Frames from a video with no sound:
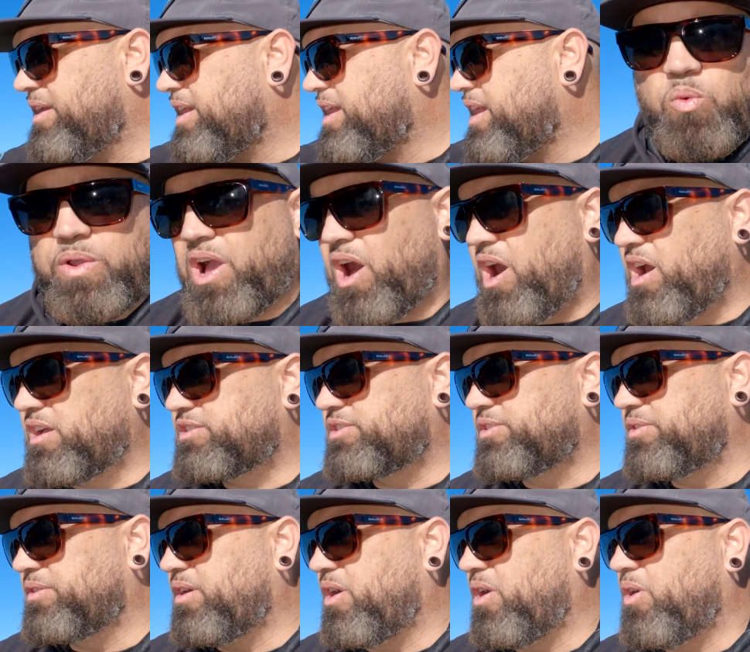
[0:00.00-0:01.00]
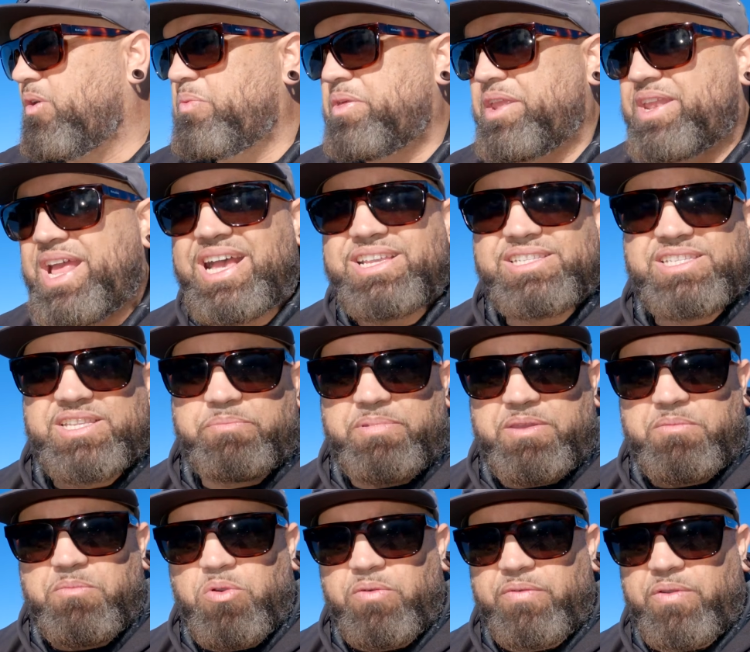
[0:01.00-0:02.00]
We also know that it has to be
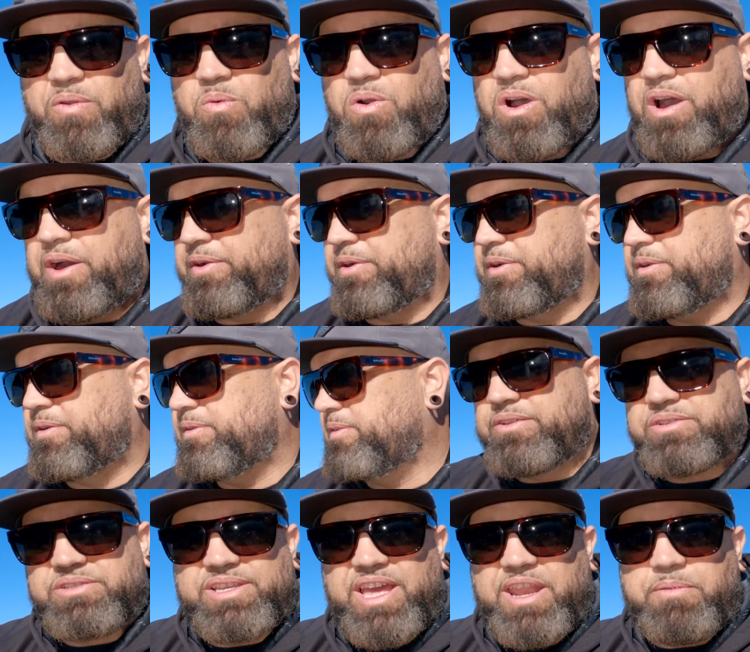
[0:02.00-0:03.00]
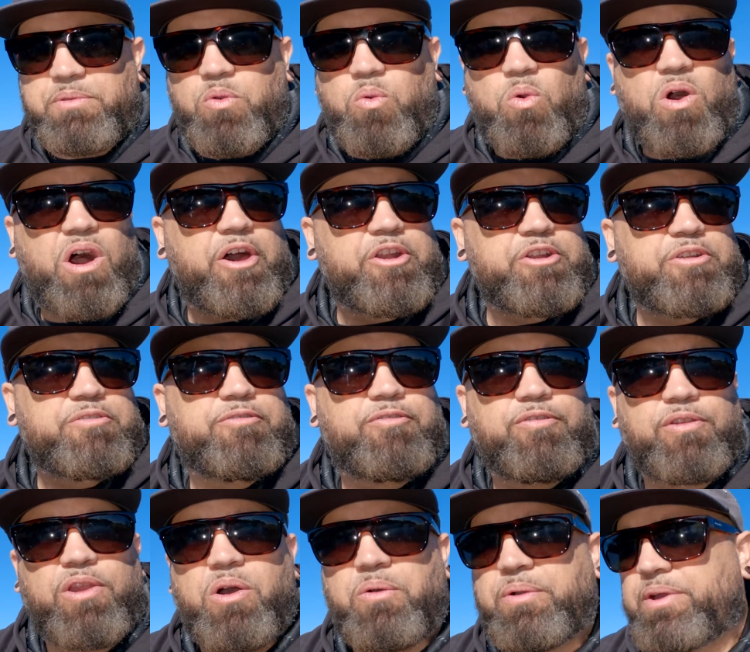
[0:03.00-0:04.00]
moving water. There's got to be water
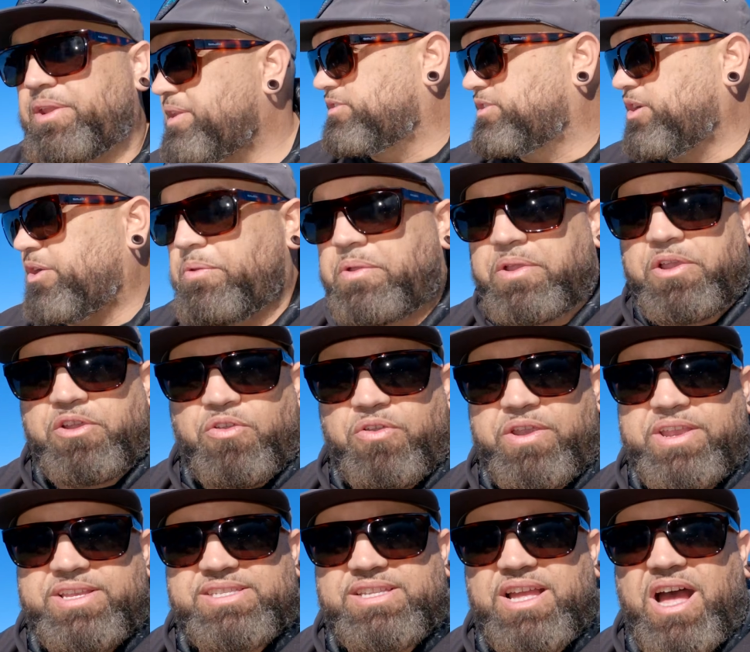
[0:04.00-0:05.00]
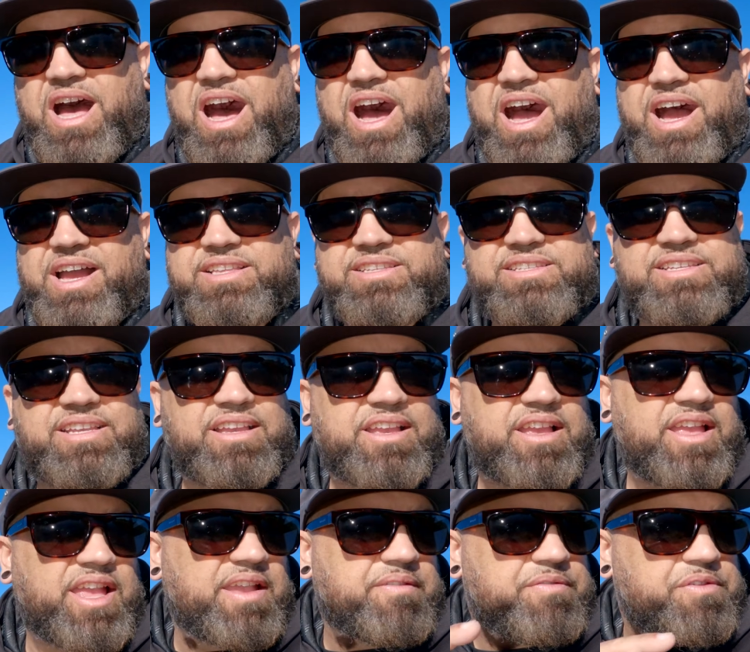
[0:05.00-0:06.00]
flowing. So to increase the odds,
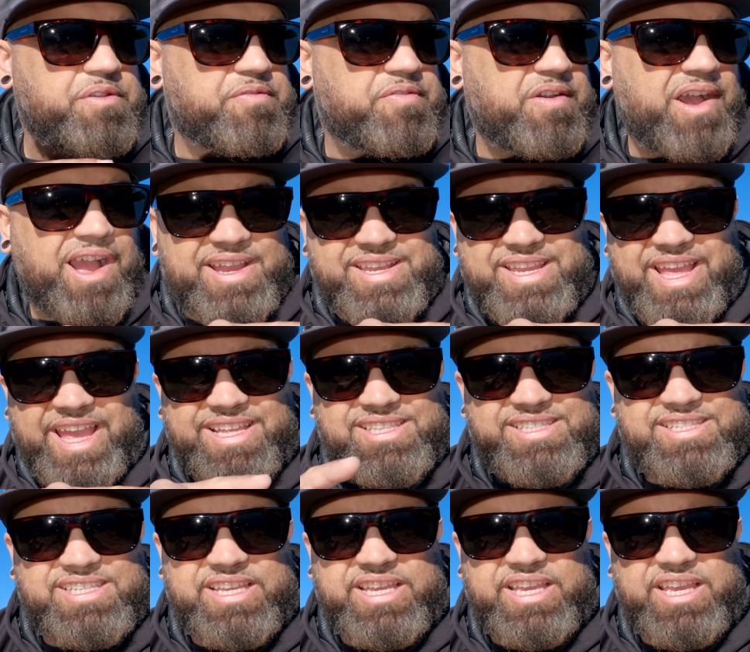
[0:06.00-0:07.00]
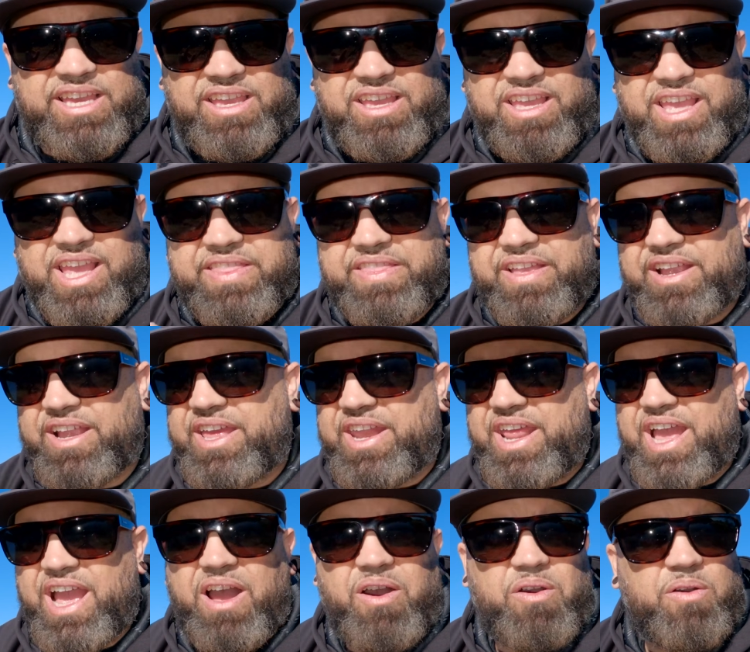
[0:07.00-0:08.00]
if you find a T in the
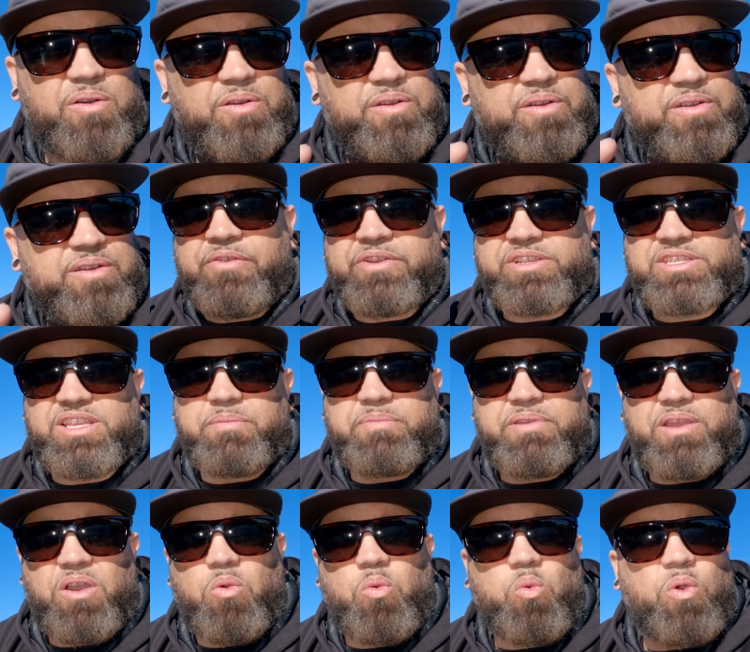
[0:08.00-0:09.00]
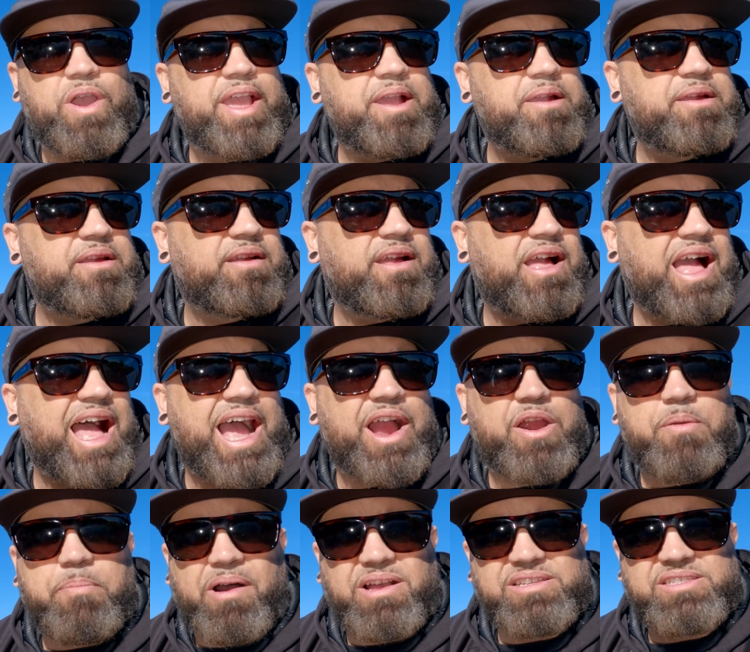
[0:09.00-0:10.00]
canal, there's going to be a way
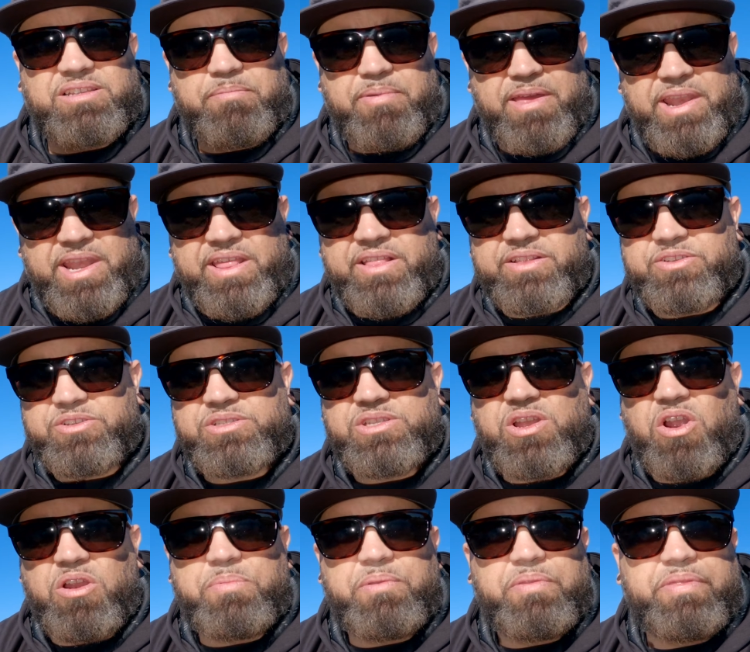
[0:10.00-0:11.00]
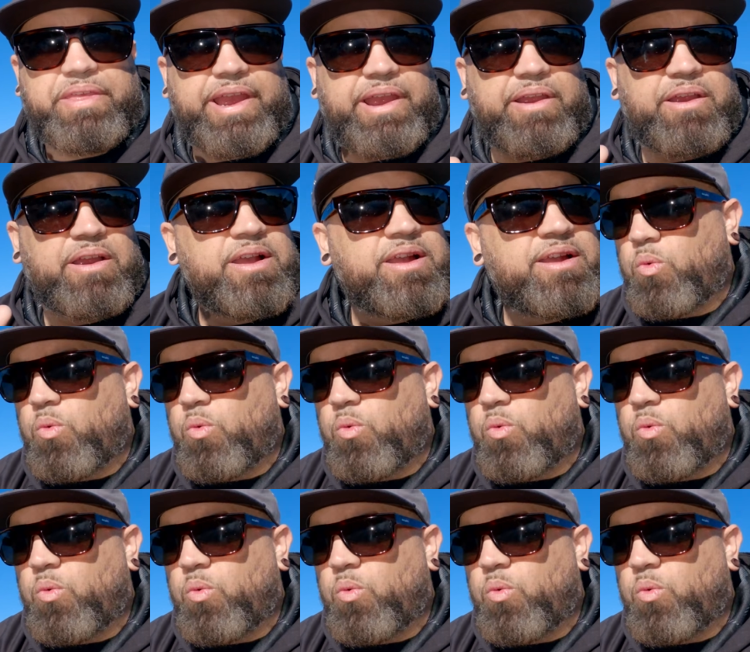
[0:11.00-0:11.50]
higher possibility that there's tarpon there.